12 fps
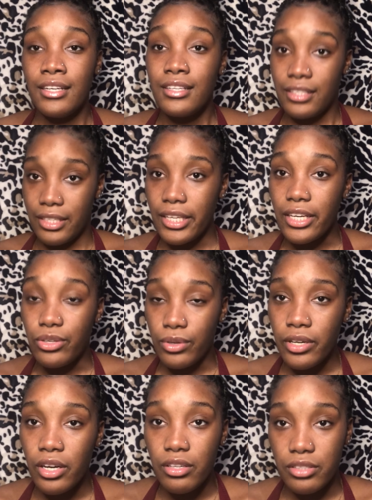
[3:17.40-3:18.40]
Yeah, you
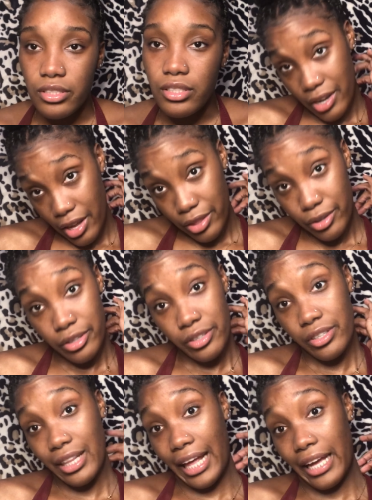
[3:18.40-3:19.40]
can hurt yourself. Another
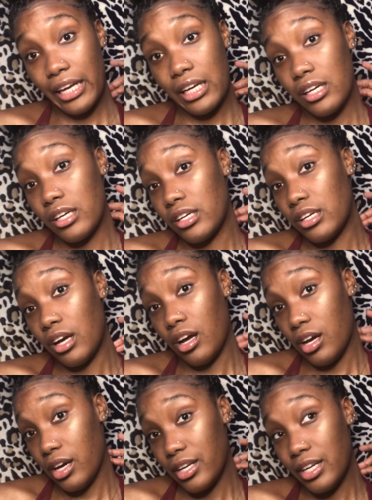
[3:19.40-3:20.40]

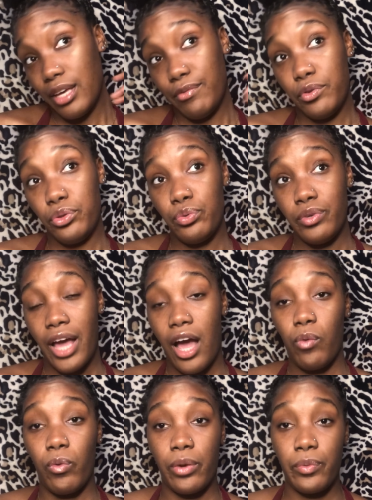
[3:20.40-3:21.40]
con, if you do not
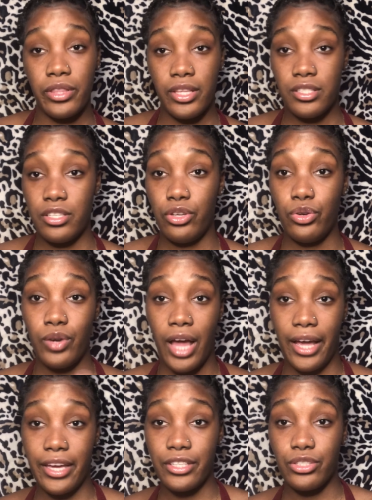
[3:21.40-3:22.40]
work with this and you do
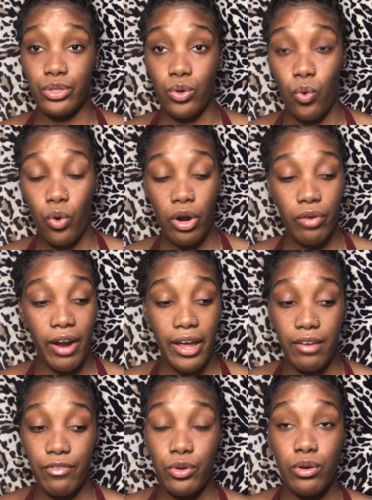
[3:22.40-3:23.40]
not get your core right,
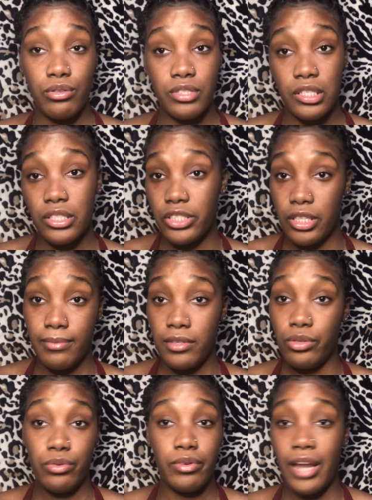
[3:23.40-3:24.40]
if you go to the gym and you
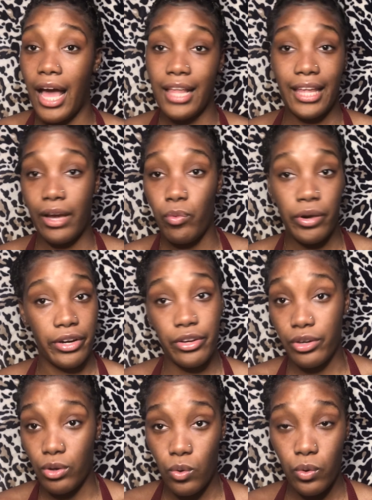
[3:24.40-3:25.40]
do not work on your
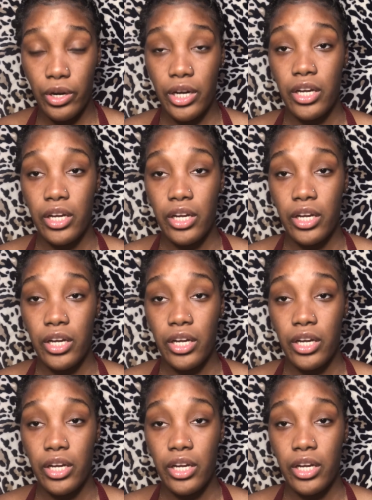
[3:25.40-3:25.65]
core,